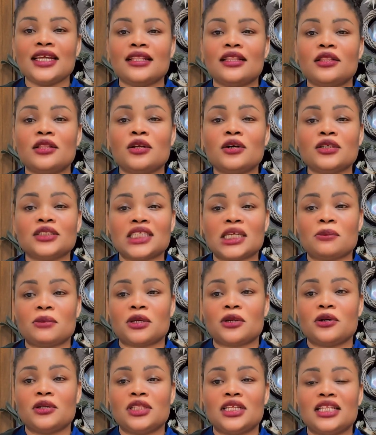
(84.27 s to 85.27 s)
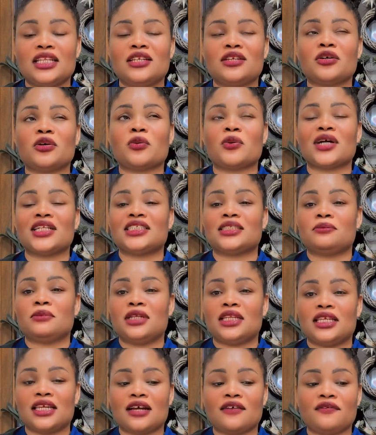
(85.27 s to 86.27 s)
long time ago, they did not want
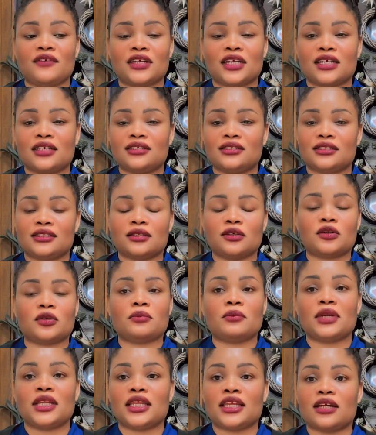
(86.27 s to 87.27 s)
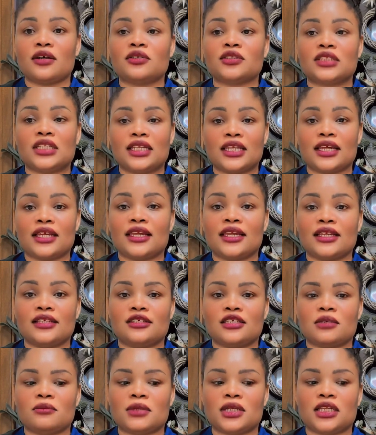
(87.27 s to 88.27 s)
many Africans or many Ausländer here in
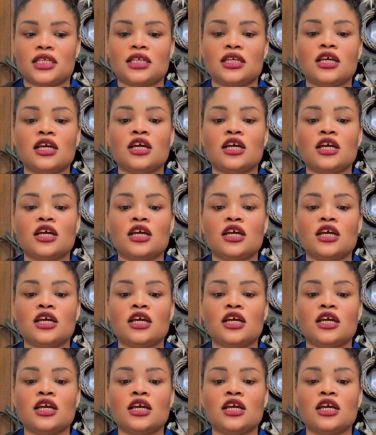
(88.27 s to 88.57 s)
Germany.